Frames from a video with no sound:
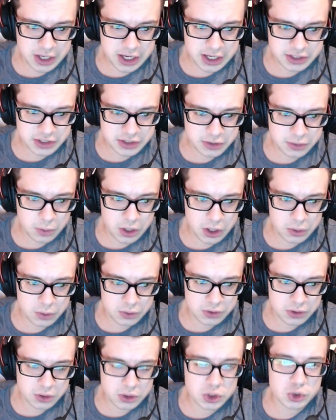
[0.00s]
access to Aqua
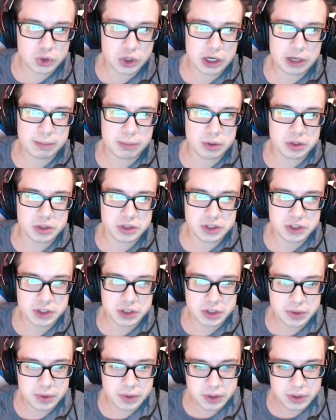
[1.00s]
Tail and Dragon Pulse.